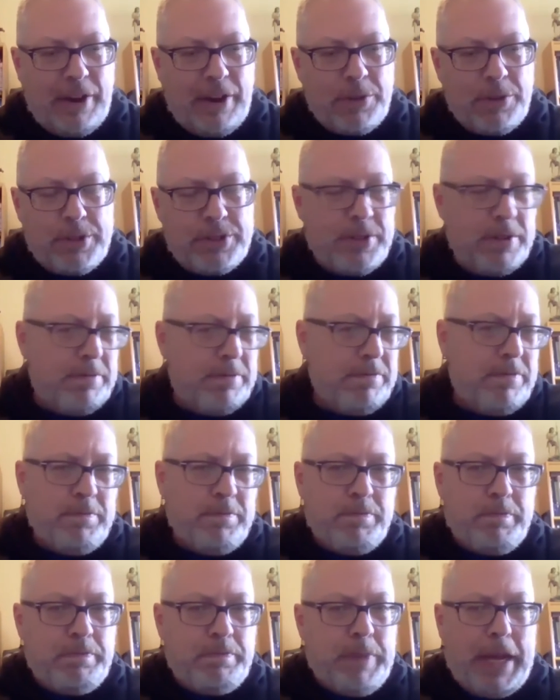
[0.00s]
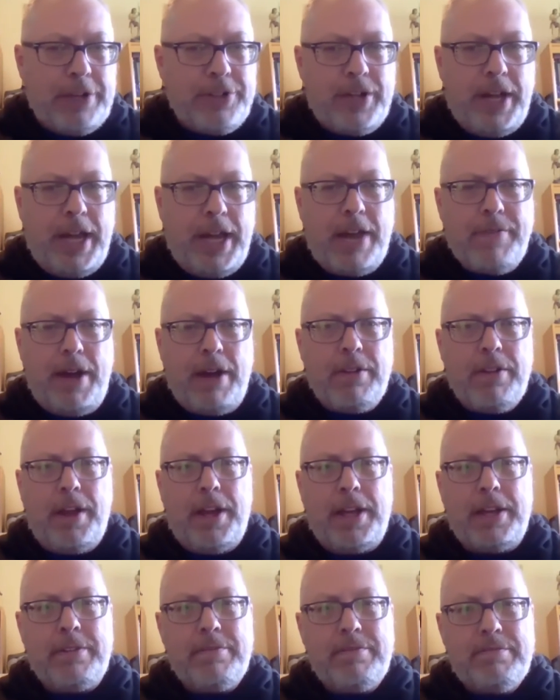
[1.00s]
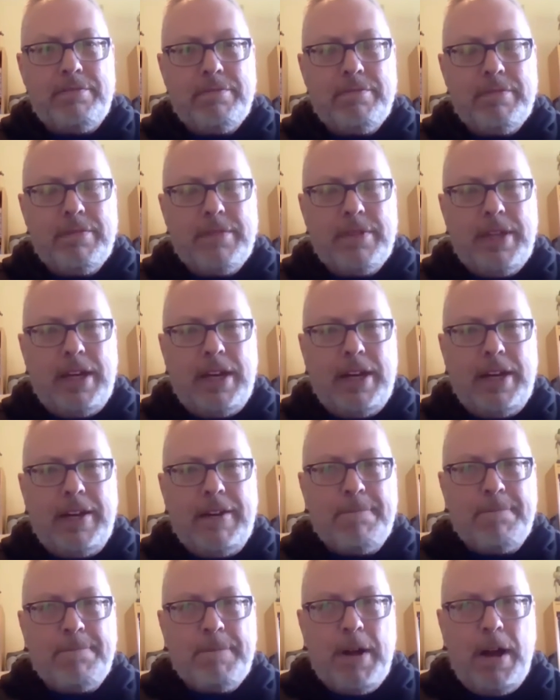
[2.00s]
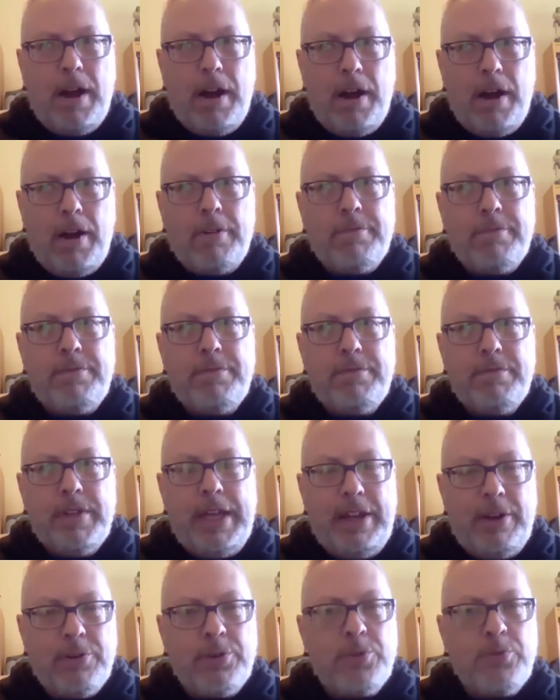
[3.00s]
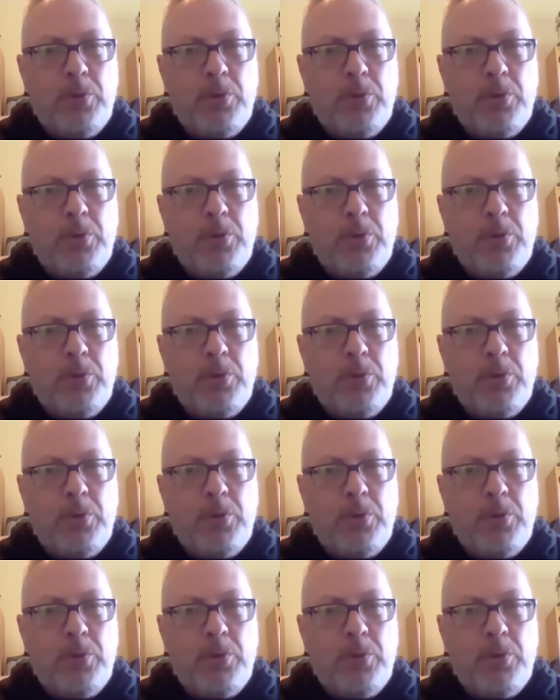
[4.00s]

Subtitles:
was a 1.5-page outline of here's